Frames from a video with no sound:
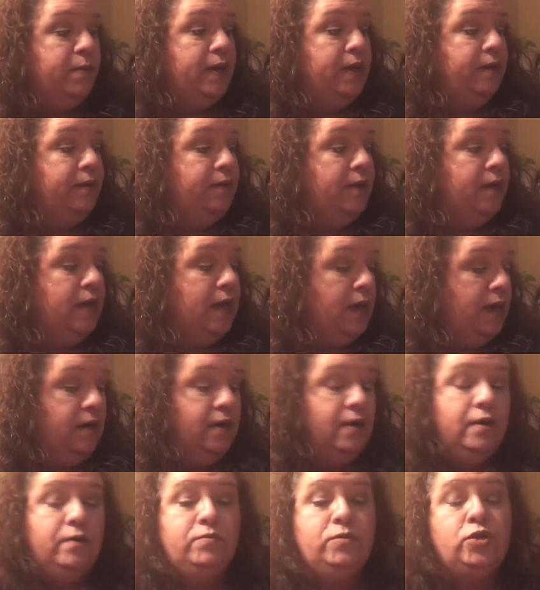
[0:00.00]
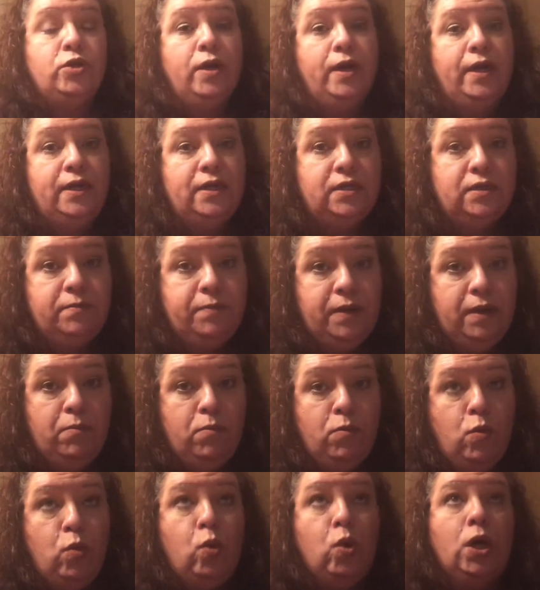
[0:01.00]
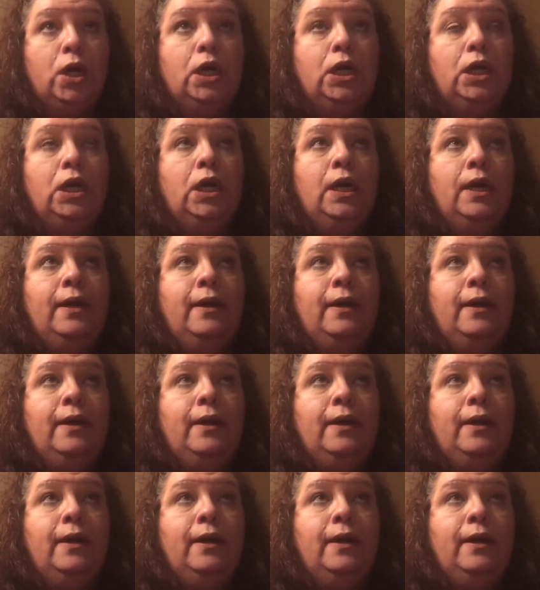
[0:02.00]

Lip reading: but again, I'm trying to be more